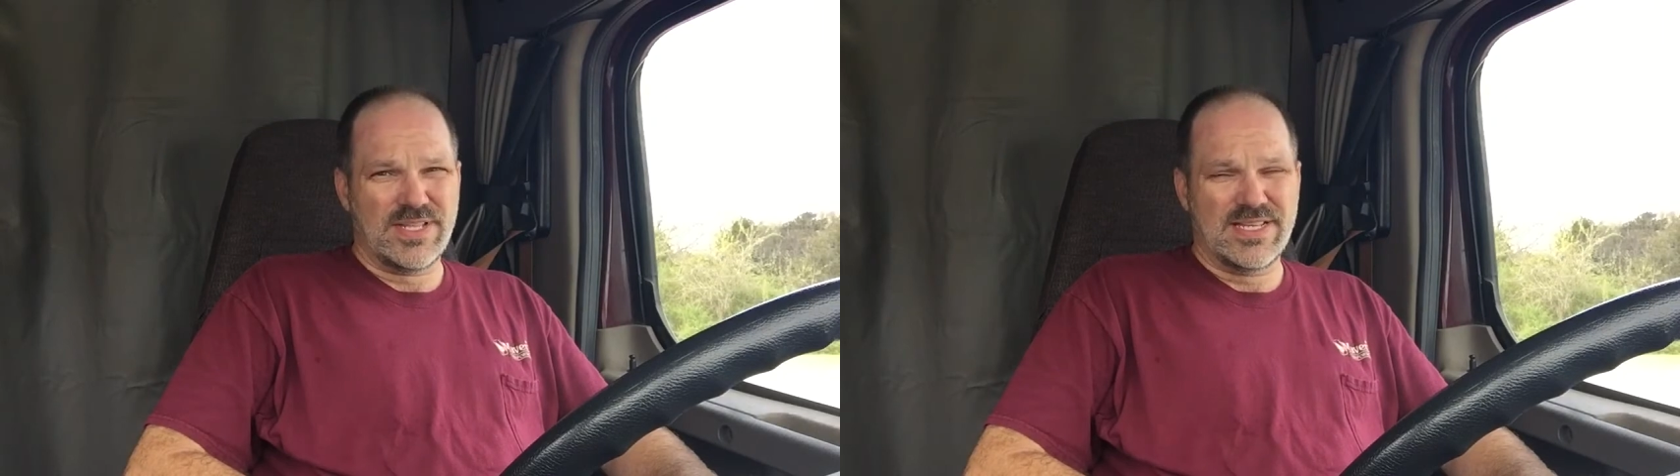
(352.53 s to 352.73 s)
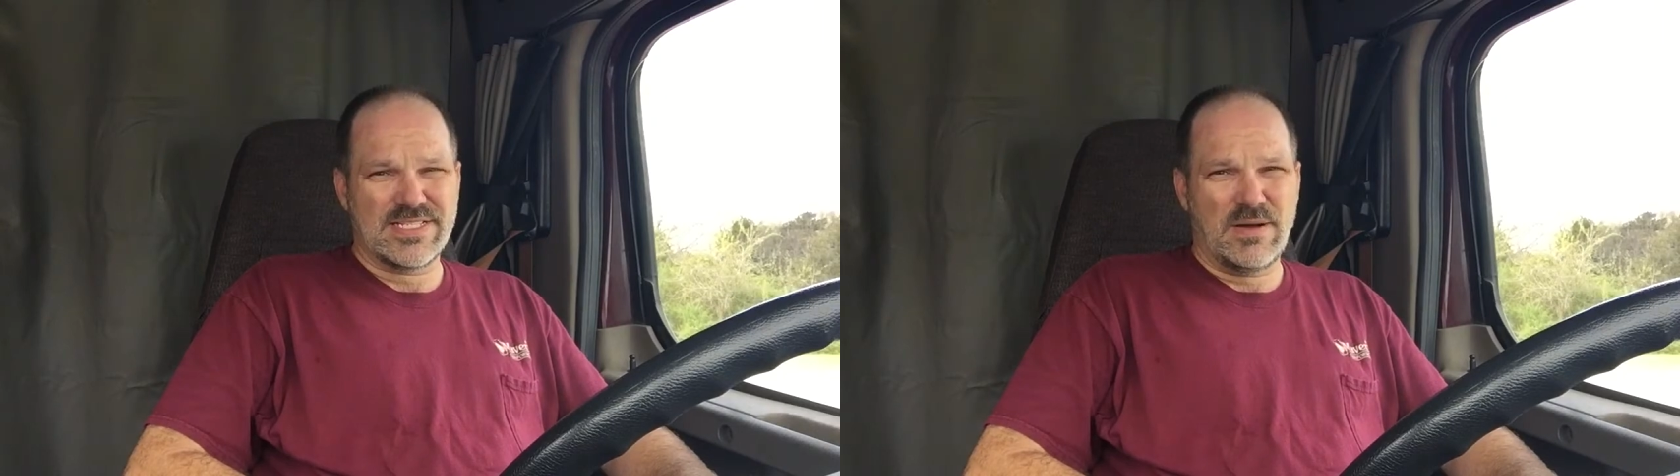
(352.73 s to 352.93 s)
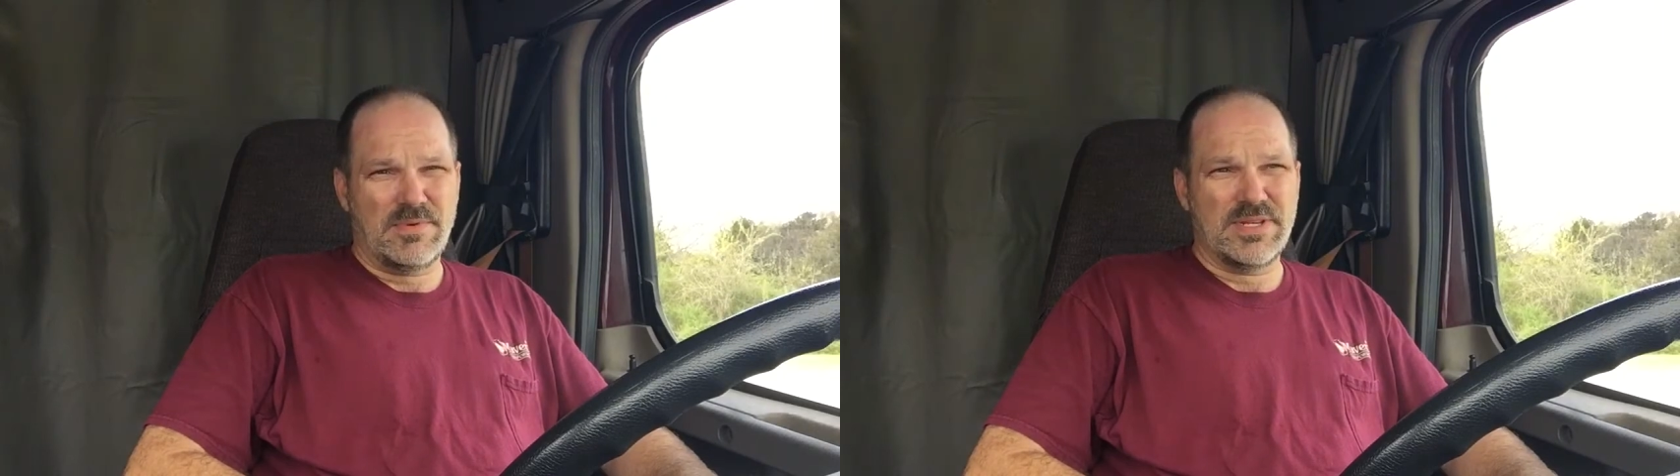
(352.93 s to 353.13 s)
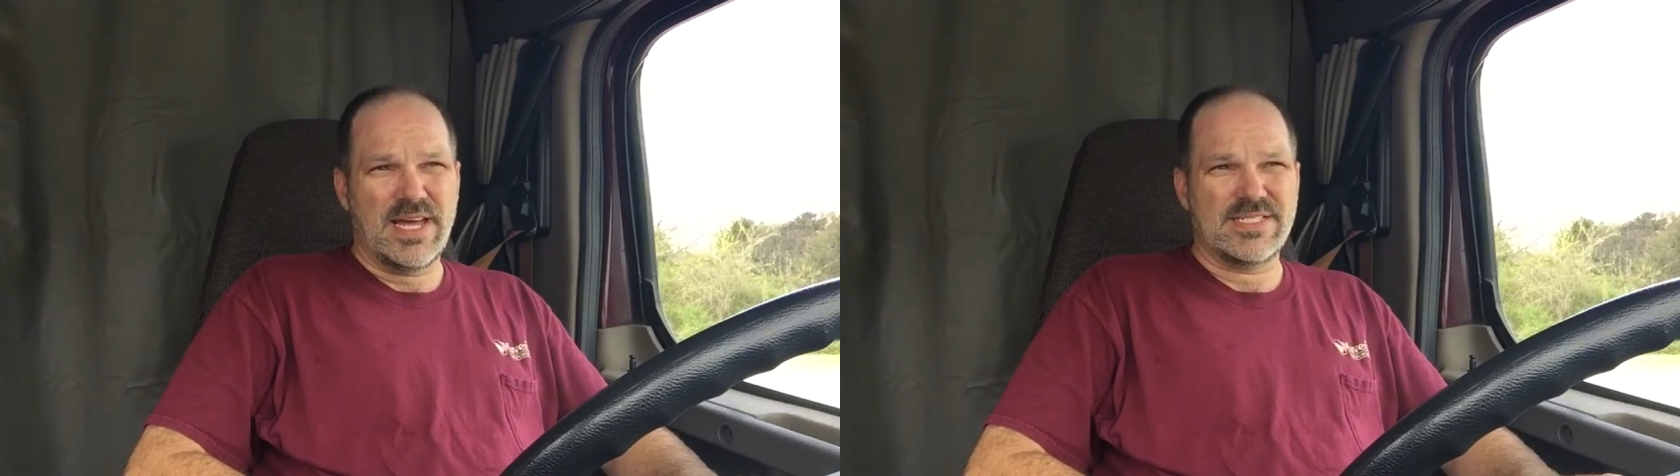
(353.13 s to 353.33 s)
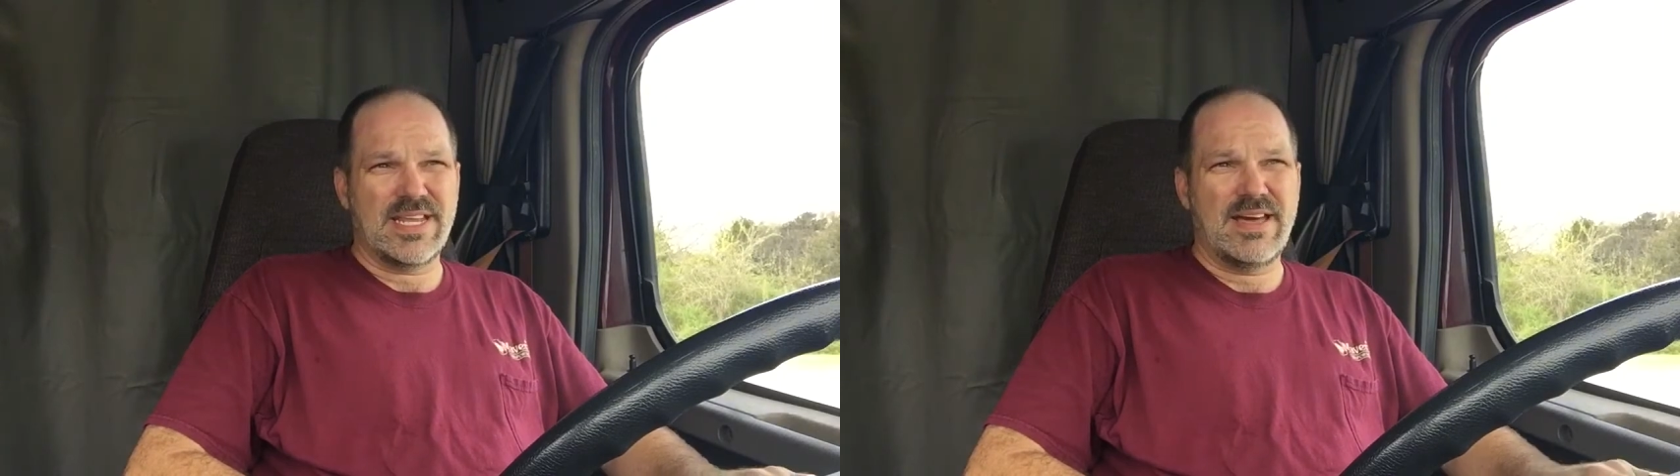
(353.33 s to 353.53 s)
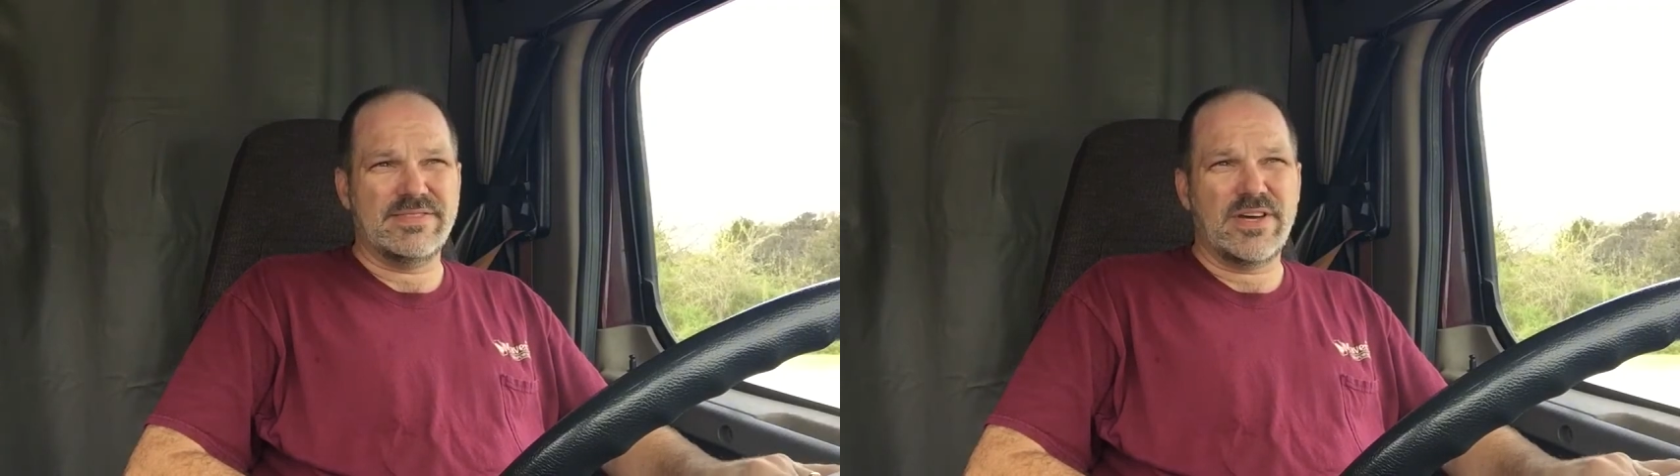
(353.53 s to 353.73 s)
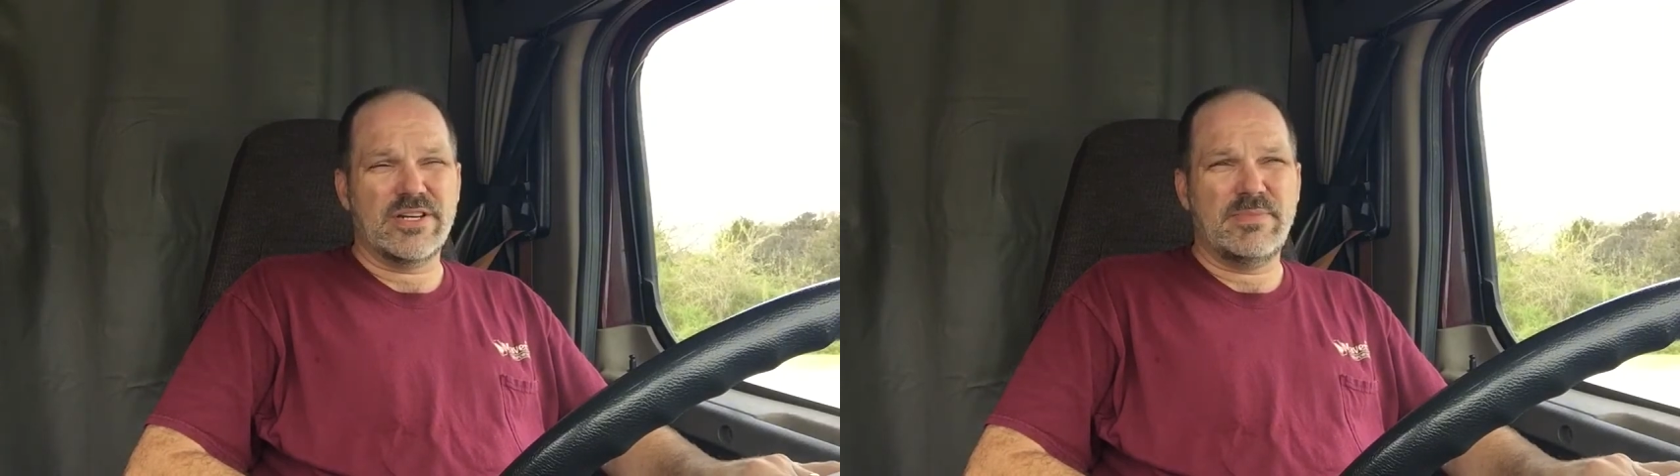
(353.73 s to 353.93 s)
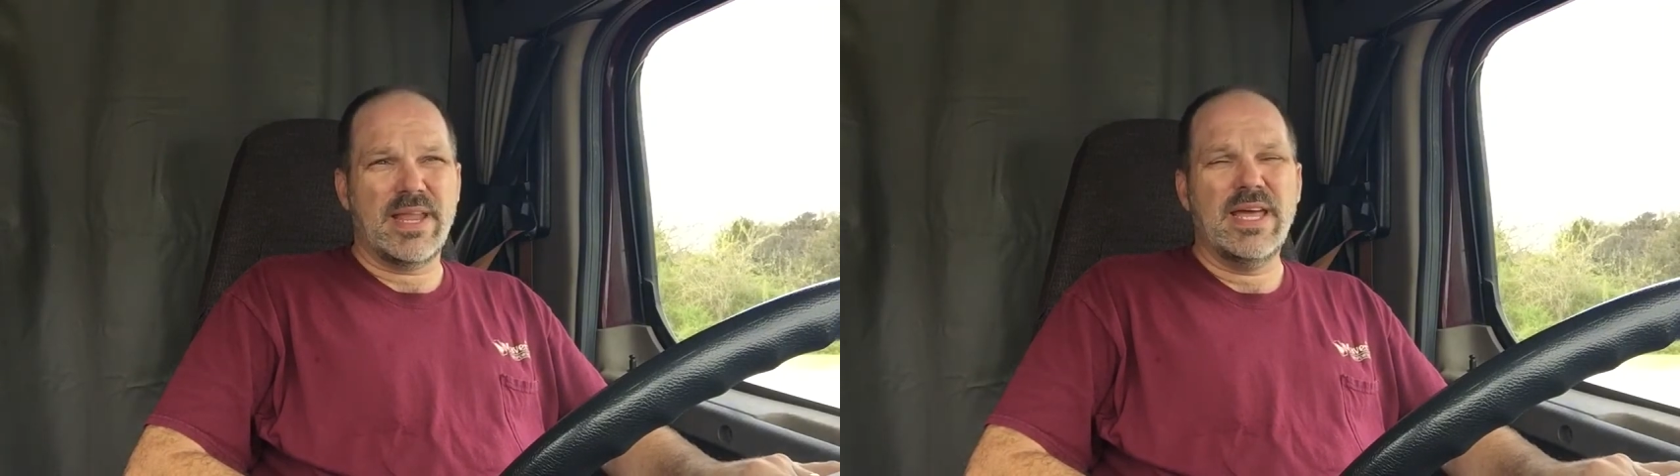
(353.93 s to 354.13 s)
last couple of days, and I haven't talked
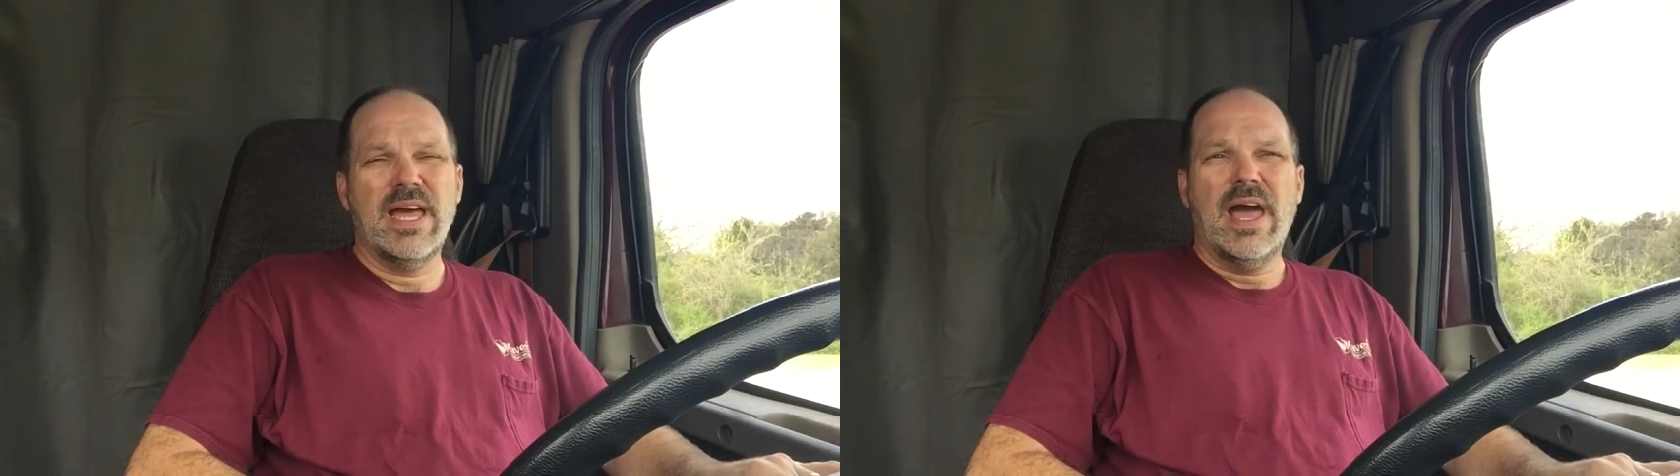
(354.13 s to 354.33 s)
about it.